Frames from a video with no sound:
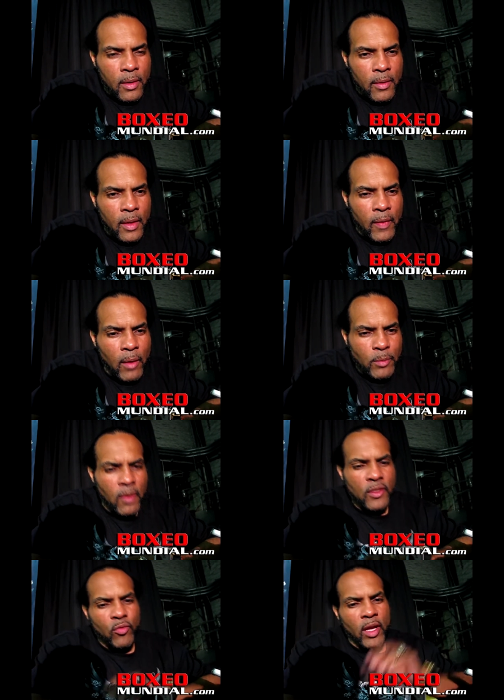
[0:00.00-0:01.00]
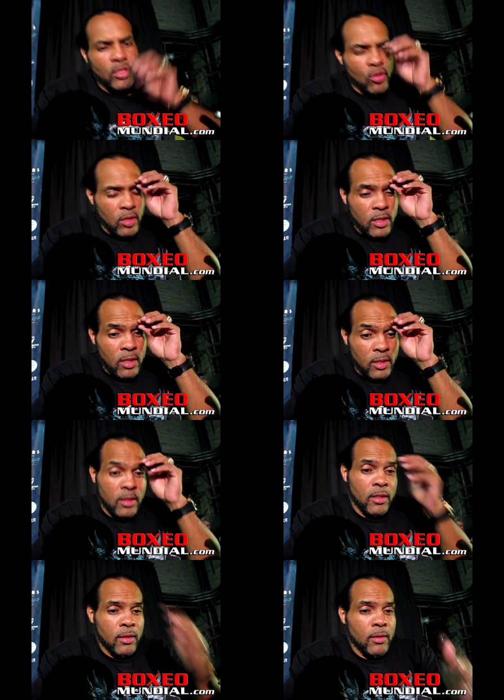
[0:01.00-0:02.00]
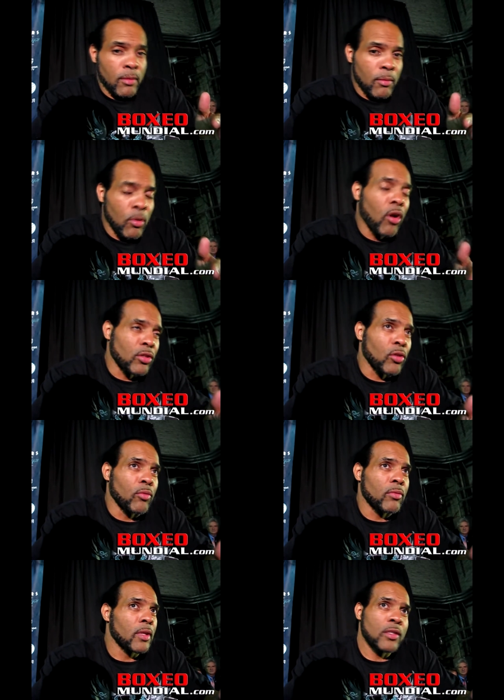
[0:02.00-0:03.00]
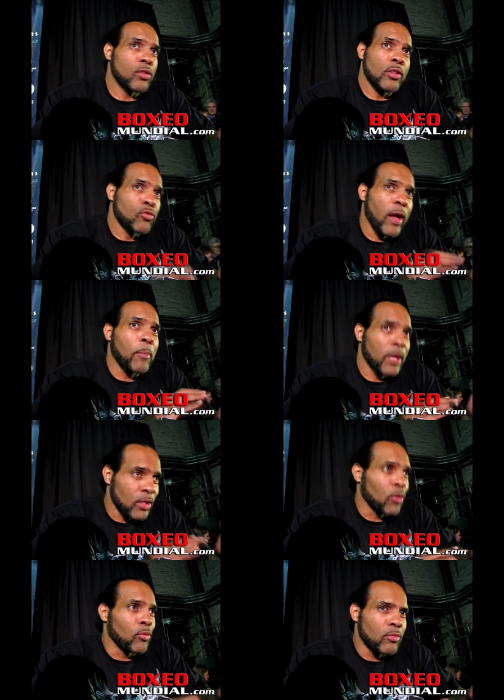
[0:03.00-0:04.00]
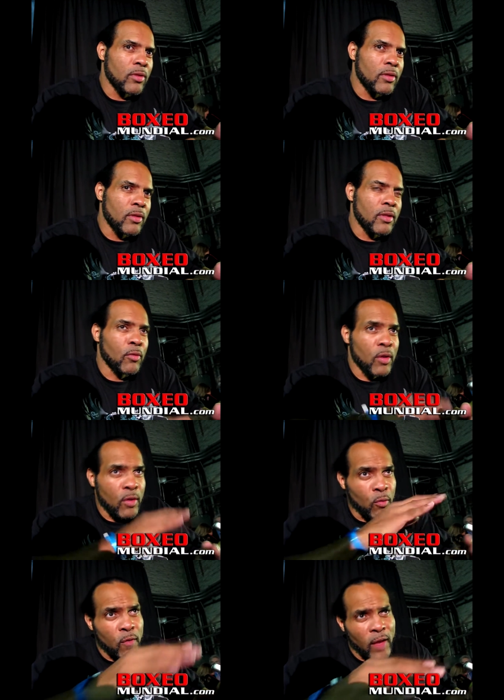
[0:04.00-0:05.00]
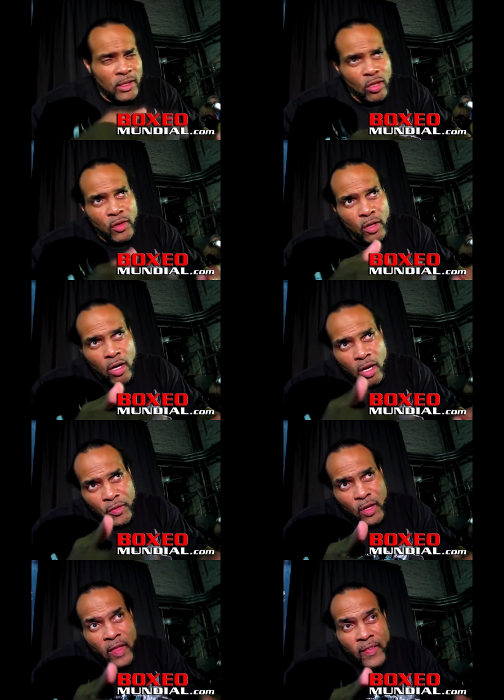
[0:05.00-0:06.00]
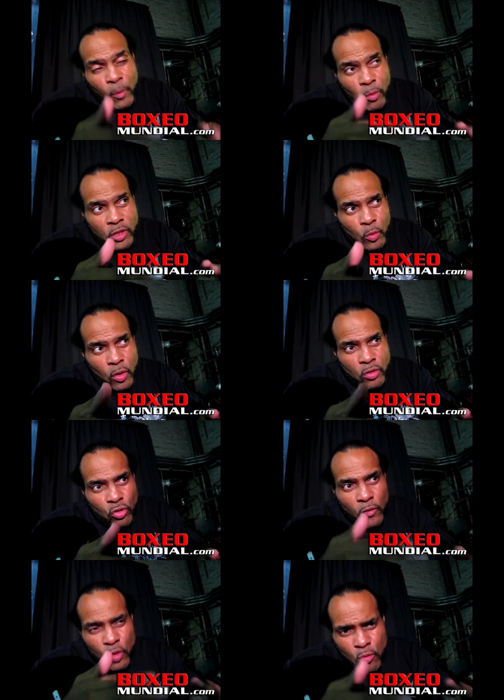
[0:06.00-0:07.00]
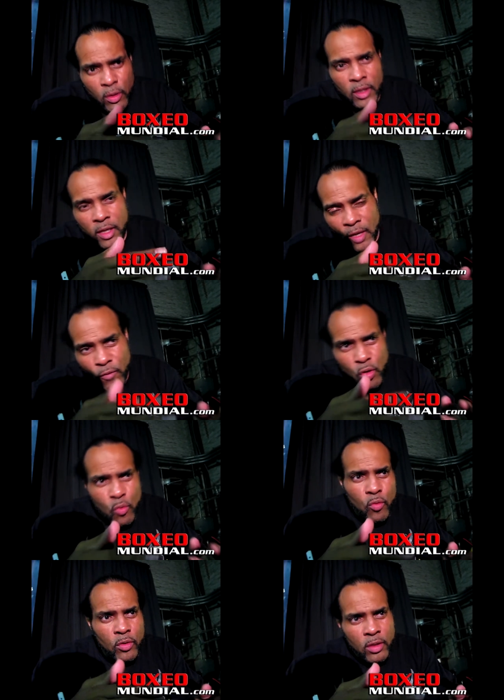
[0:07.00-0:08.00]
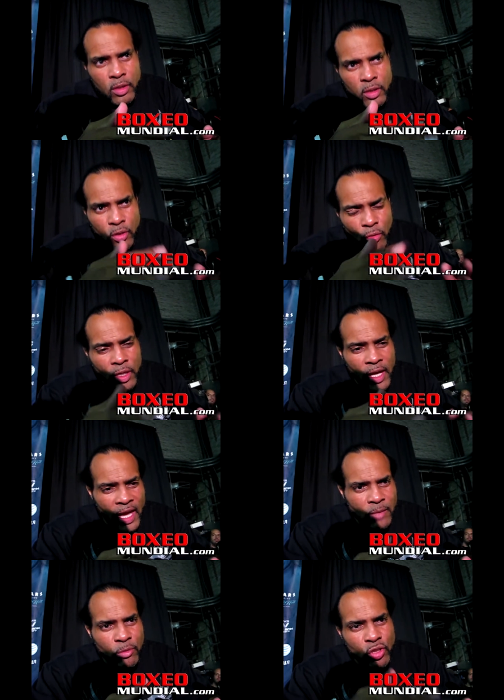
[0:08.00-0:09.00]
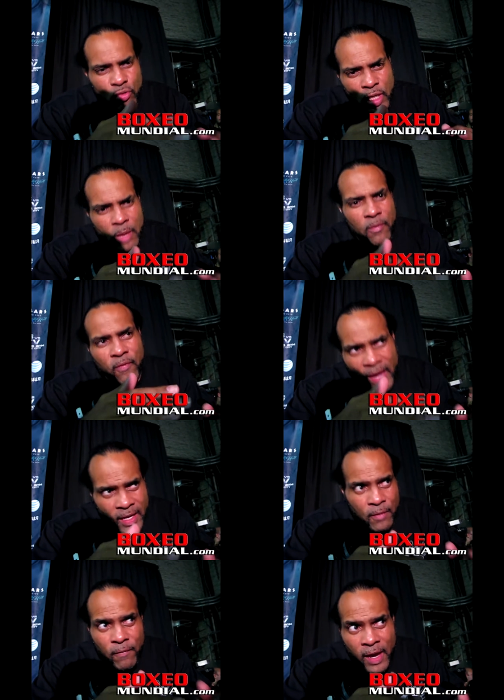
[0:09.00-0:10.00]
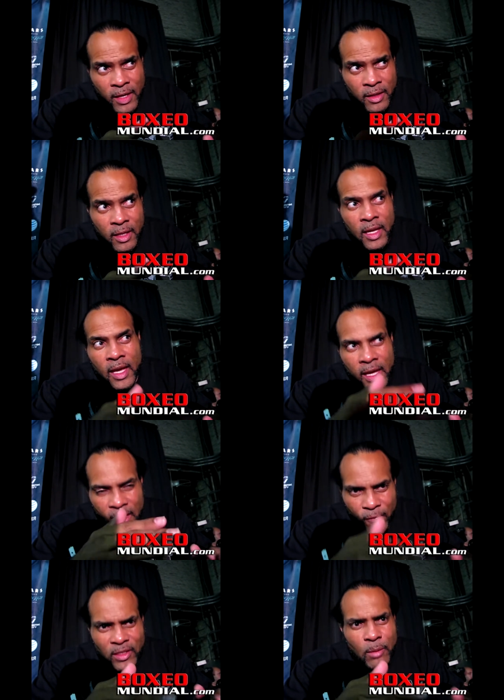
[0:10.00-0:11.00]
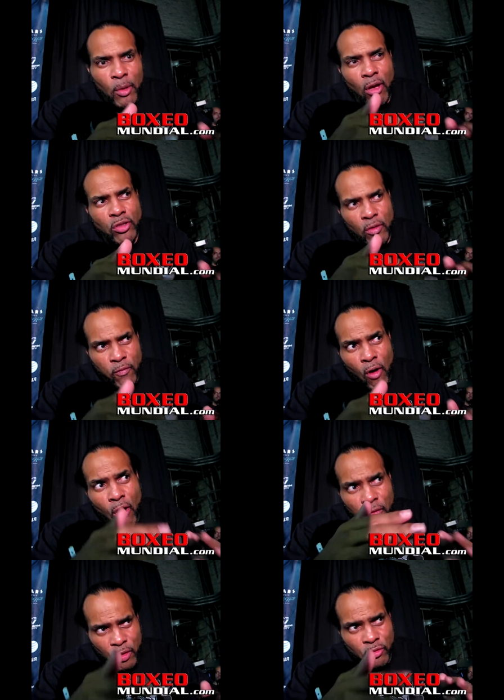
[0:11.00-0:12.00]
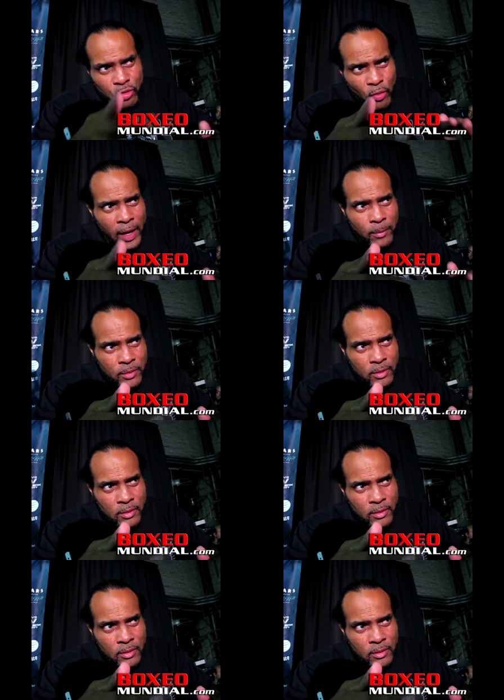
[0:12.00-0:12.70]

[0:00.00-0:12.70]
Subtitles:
That was part of the strategy. Listen, Bernard's old. He's great, but he's old. The reflexes aren't there like they once were. So if you don't engage, but you keep feigning, eventually Bernard's going to fall for those traps.